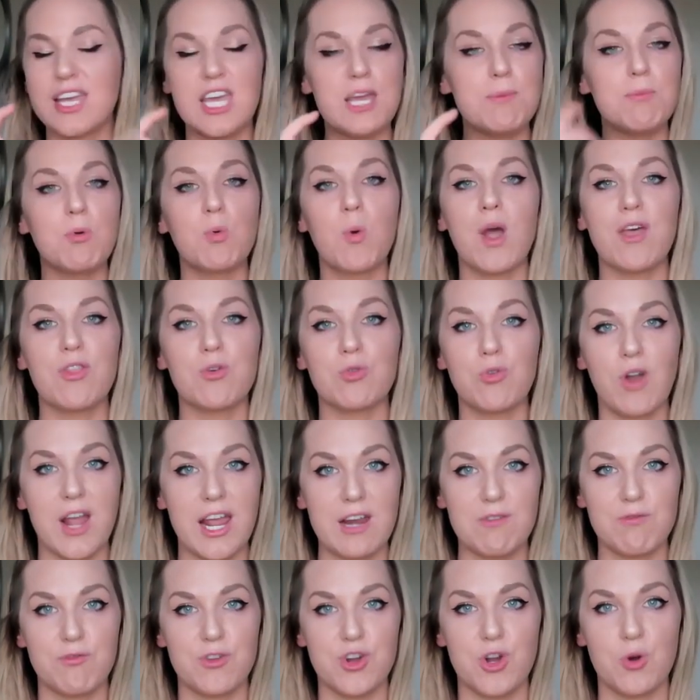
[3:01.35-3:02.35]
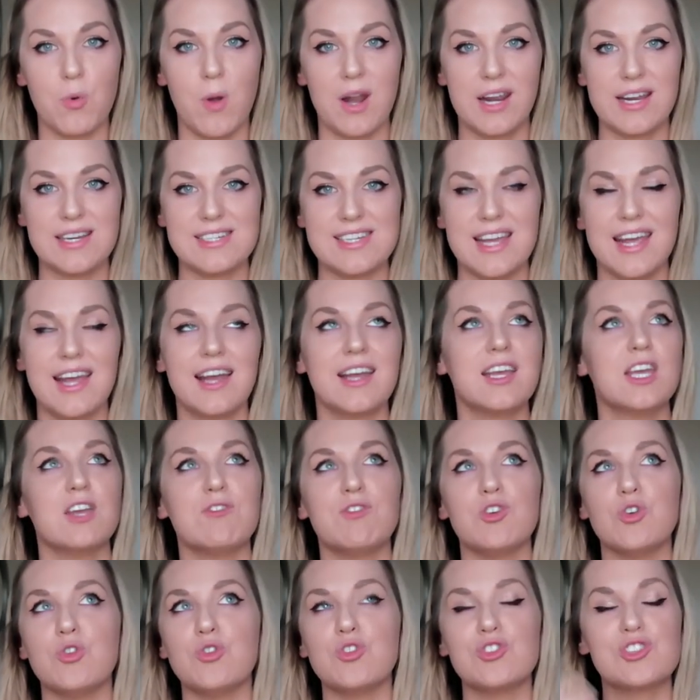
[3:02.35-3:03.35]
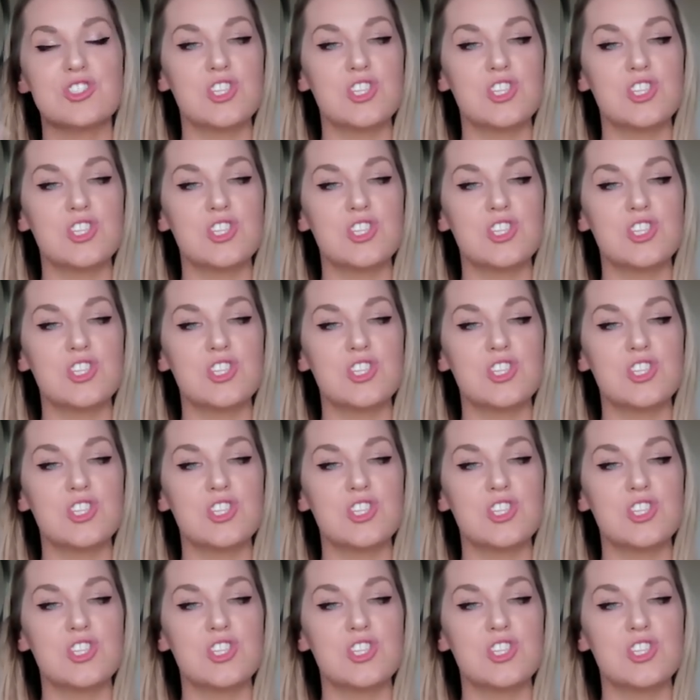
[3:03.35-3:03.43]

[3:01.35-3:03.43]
keep away the rain for your wedding day and give you